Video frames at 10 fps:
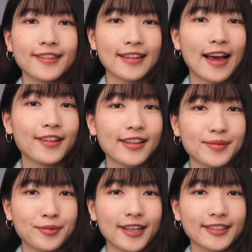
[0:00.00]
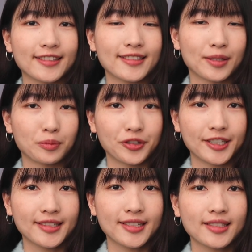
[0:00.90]
Now let's practice some
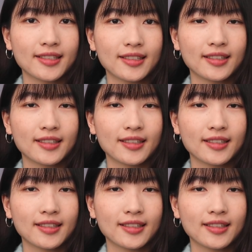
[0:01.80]
words.